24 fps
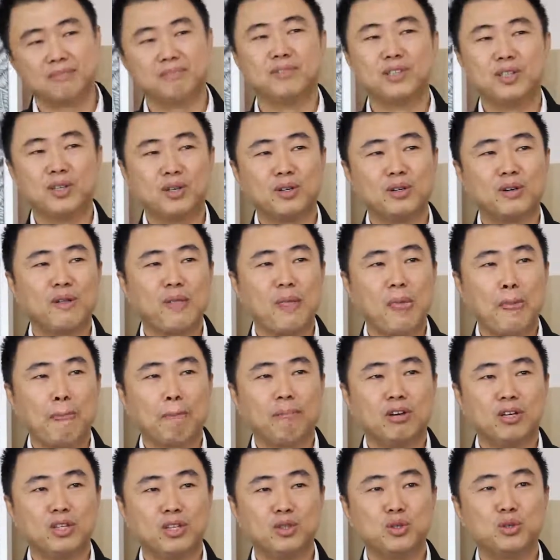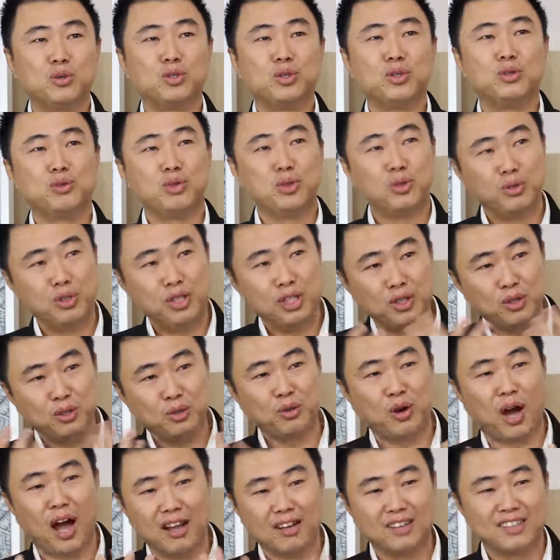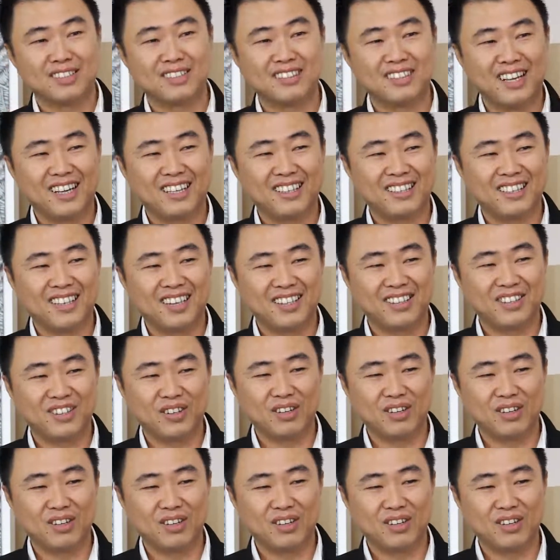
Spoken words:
you need to understand that